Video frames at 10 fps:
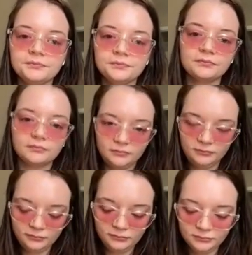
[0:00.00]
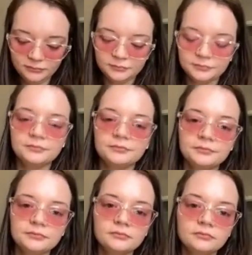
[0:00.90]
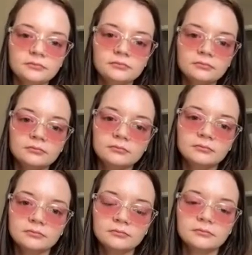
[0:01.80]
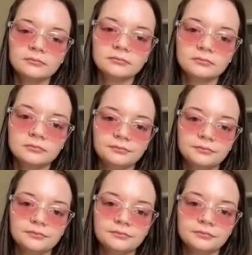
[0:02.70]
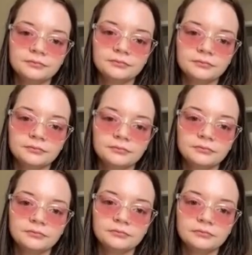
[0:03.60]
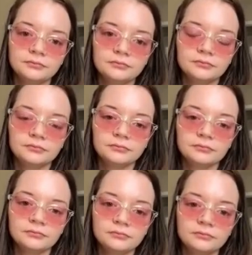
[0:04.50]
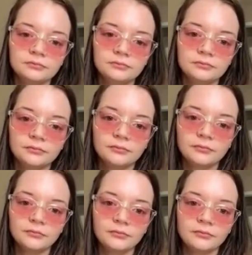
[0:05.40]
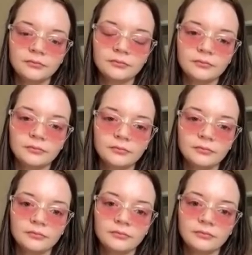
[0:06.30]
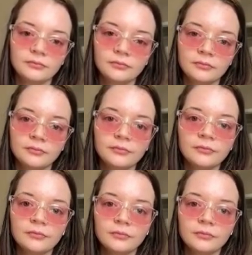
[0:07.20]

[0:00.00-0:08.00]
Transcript: The person shown says nothing.